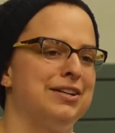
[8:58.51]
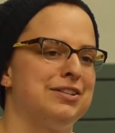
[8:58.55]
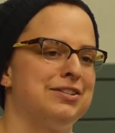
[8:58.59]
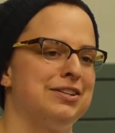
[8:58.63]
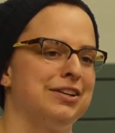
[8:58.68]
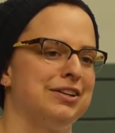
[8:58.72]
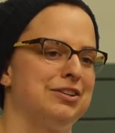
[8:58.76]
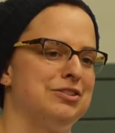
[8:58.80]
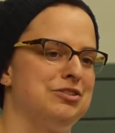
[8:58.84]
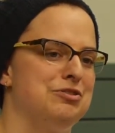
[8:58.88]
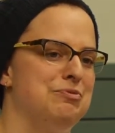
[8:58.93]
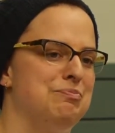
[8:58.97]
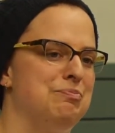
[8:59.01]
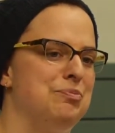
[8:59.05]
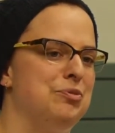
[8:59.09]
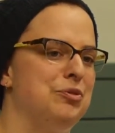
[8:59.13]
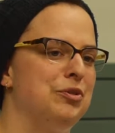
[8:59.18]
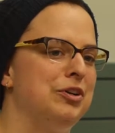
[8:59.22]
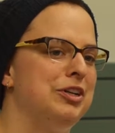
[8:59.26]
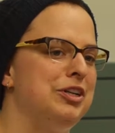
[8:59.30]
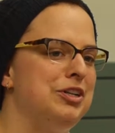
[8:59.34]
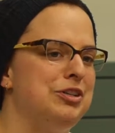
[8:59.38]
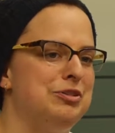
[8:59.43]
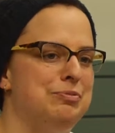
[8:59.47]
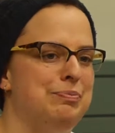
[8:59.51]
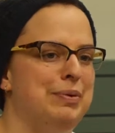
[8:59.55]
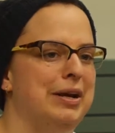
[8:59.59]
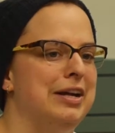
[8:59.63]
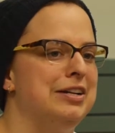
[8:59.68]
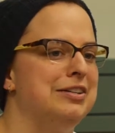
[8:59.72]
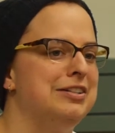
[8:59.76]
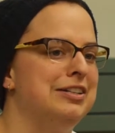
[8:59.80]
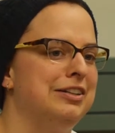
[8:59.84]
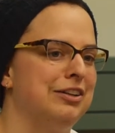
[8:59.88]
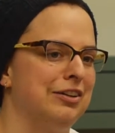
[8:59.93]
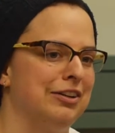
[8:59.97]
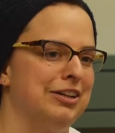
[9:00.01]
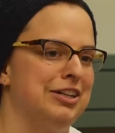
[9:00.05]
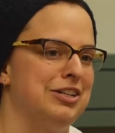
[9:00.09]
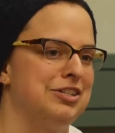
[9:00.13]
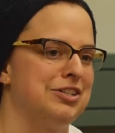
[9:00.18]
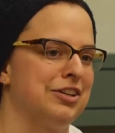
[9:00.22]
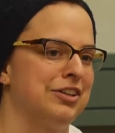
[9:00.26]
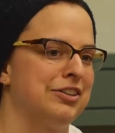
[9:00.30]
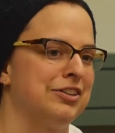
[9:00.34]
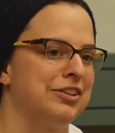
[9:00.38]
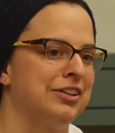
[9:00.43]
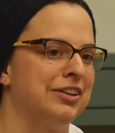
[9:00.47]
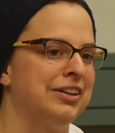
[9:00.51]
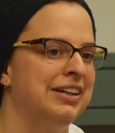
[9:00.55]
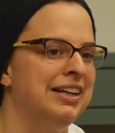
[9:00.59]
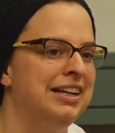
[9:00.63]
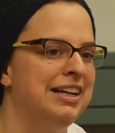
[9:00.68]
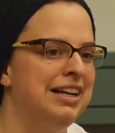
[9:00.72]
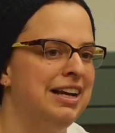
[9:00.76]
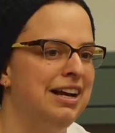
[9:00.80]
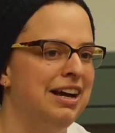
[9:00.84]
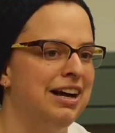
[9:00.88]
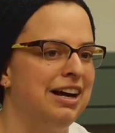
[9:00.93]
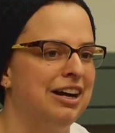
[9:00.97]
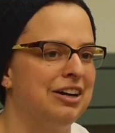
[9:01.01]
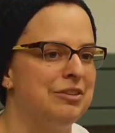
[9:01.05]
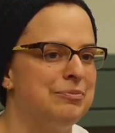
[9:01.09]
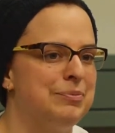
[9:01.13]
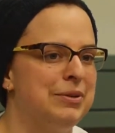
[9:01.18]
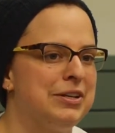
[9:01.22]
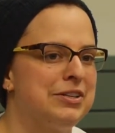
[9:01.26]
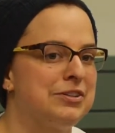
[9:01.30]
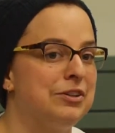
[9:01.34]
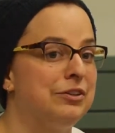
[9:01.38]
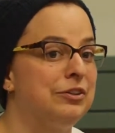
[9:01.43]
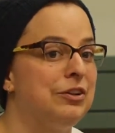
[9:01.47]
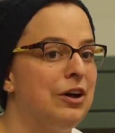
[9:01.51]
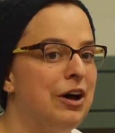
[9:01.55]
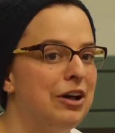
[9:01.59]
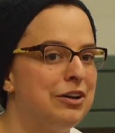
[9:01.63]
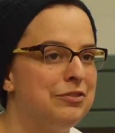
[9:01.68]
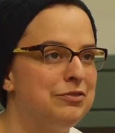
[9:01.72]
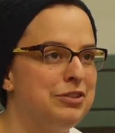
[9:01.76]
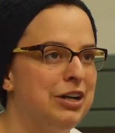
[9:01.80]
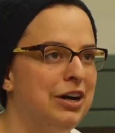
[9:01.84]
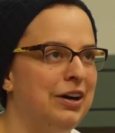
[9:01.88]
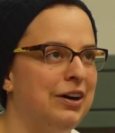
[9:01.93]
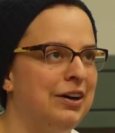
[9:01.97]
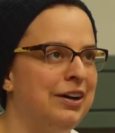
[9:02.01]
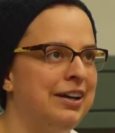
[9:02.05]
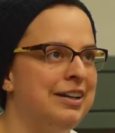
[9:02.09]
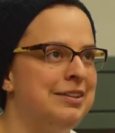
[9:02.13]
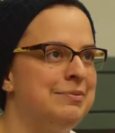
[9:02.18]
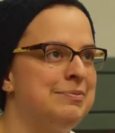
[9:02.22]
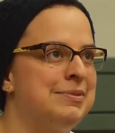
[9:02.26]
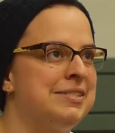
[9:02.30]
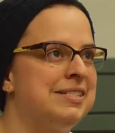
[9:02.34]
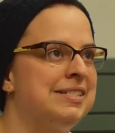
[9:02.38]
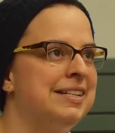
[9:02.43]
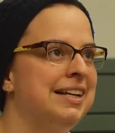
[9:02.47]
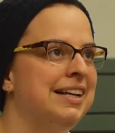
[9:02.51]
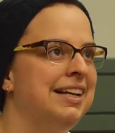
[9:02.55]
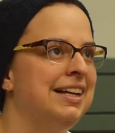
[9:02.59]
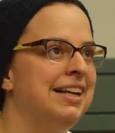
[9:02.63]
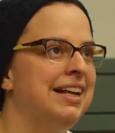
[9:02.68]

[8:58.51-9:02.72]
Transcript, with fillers: it's like pretty dependent on each other? Um, because a lot of times,